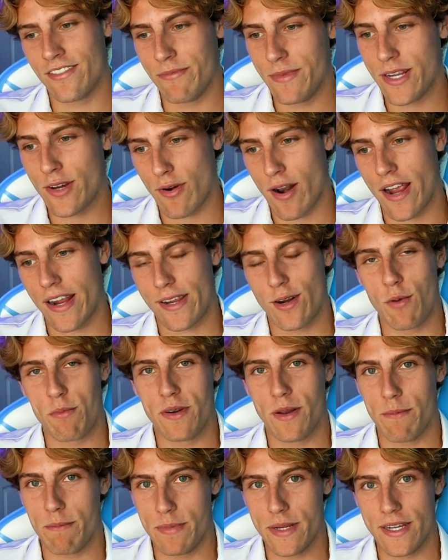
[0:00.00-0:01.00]
cracking open
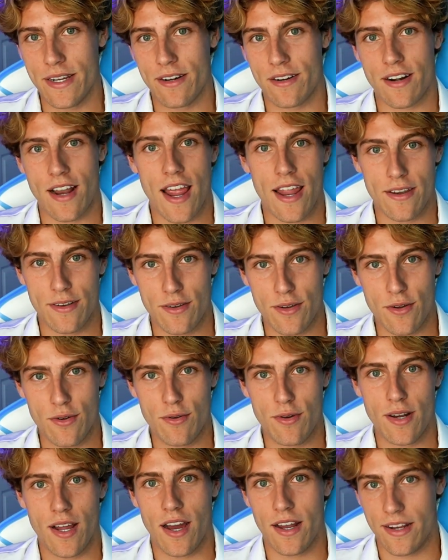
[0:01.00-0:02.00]
a beer at
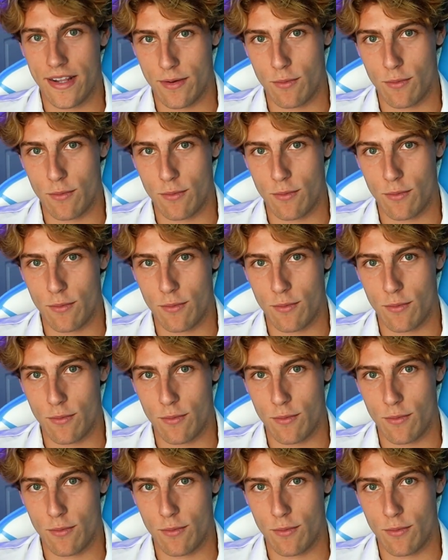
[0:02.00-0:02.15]
noon on a